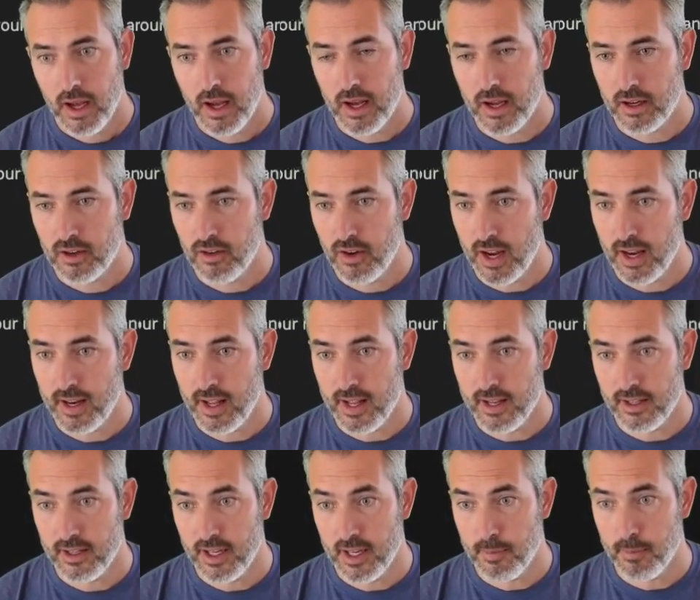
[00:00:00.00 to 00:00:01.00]
create a
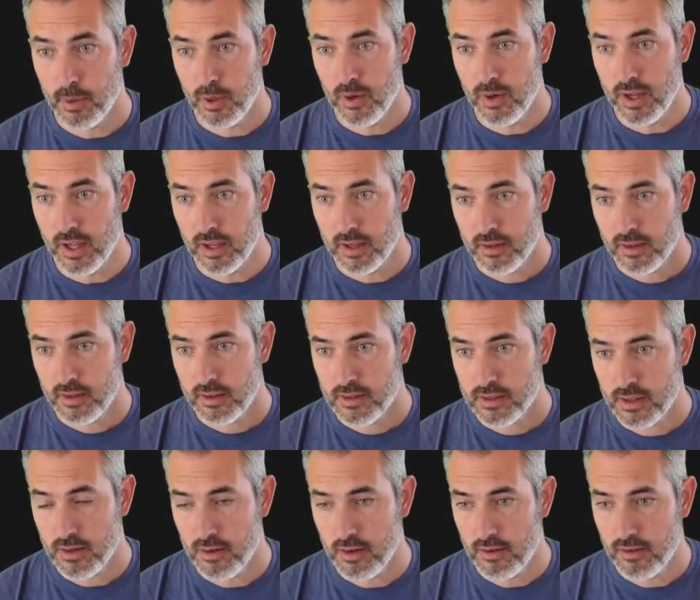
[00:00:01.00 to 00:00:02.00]
deploy.
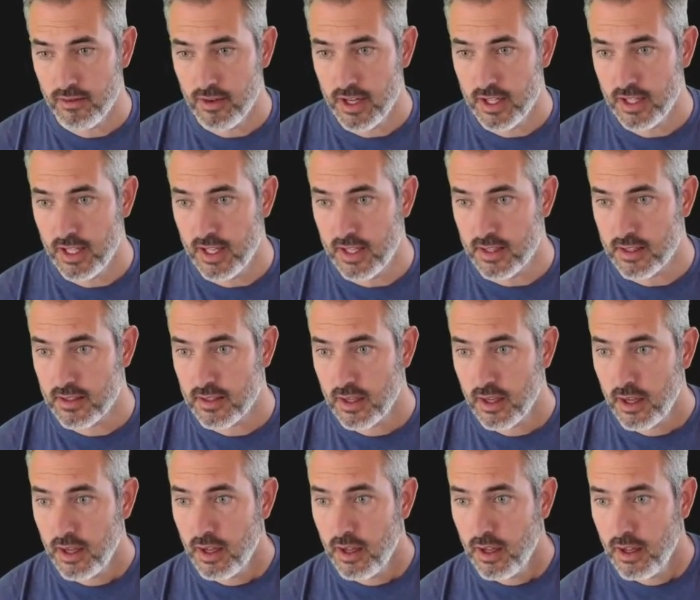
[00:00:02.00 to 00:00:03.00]
So run this.
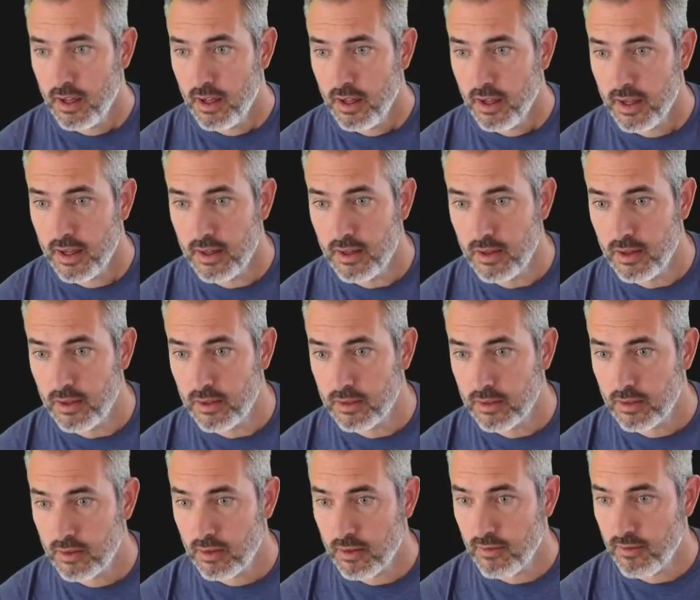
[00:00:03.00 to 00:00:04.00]
It'll
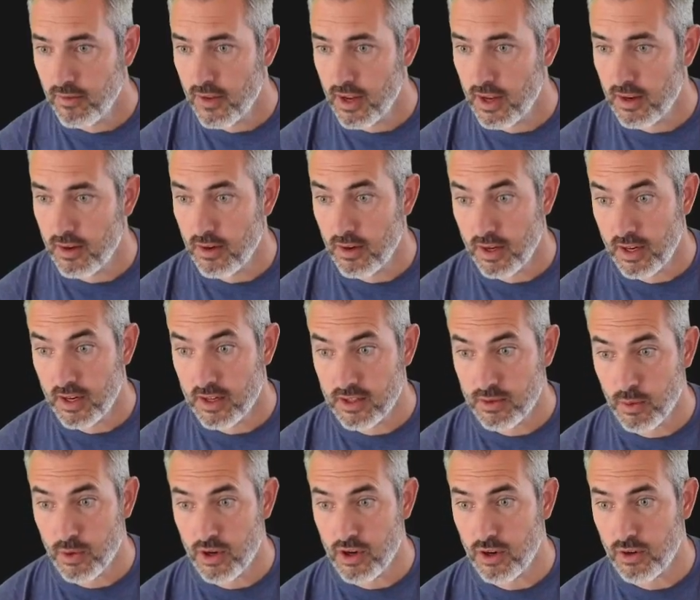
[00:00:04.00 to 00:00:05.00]
configure, here's
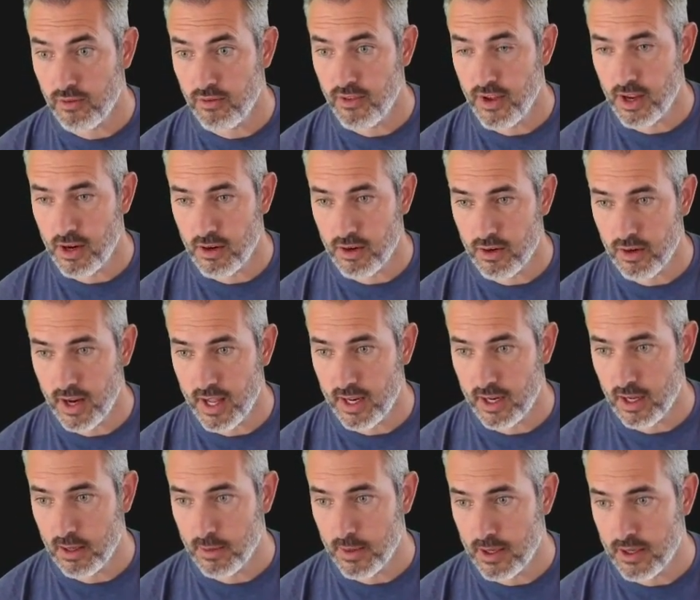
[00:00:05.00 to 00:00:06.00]
where you configure your
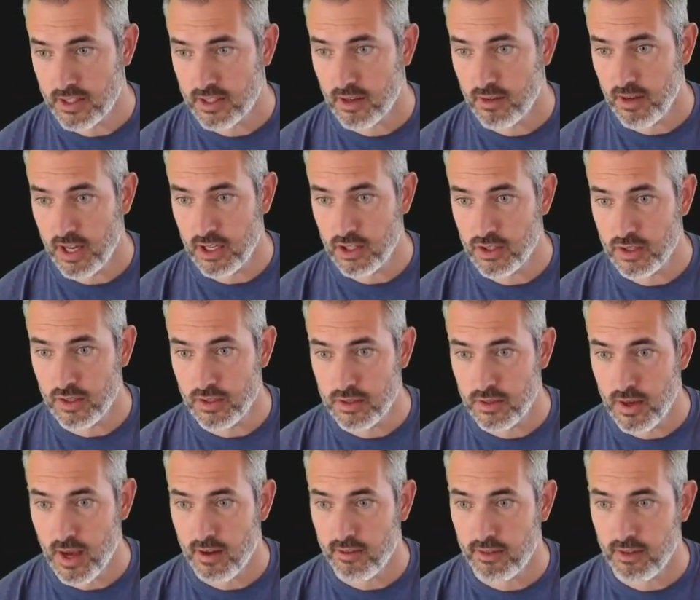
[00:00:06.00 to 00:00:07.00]
AWS credentials. You
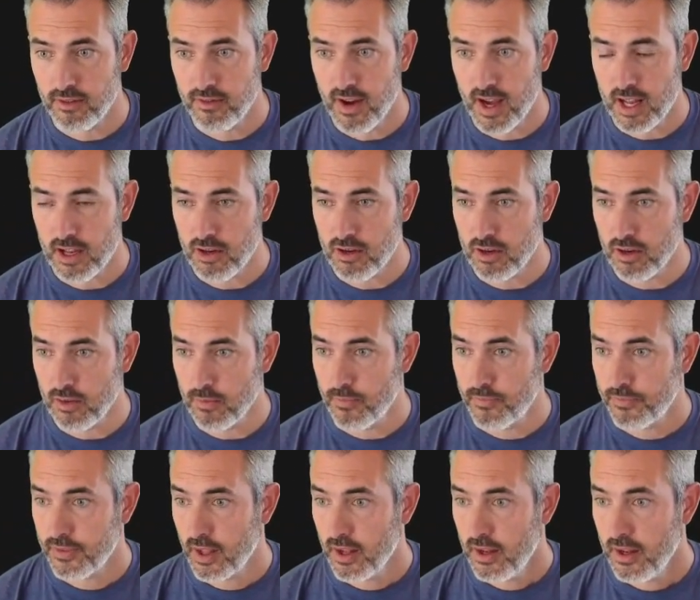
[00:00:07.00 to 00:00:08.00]
have to find your
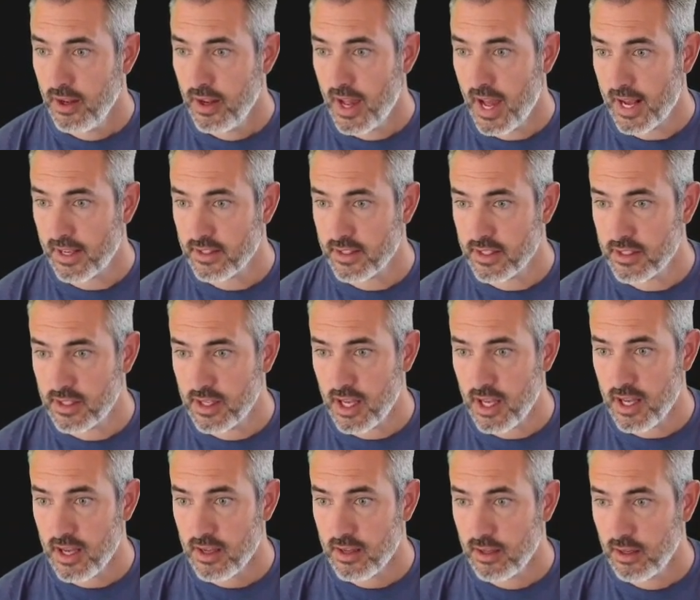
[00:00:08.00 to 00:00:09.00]
access
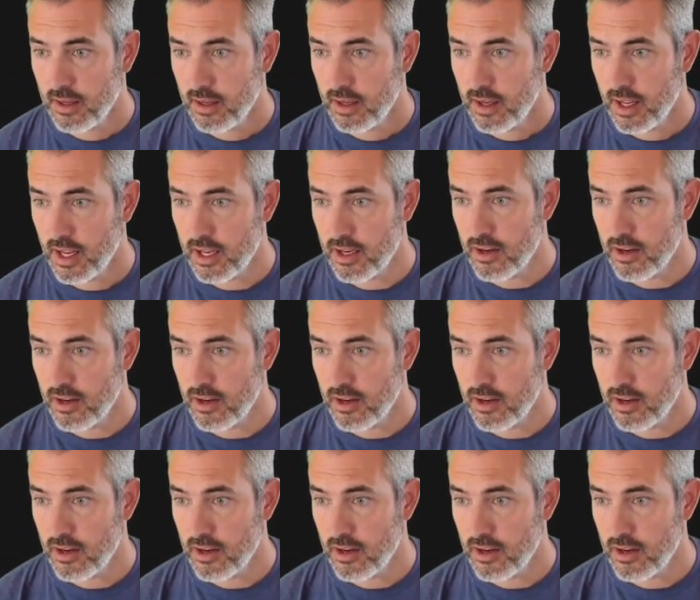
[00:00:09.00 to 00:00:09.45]
key and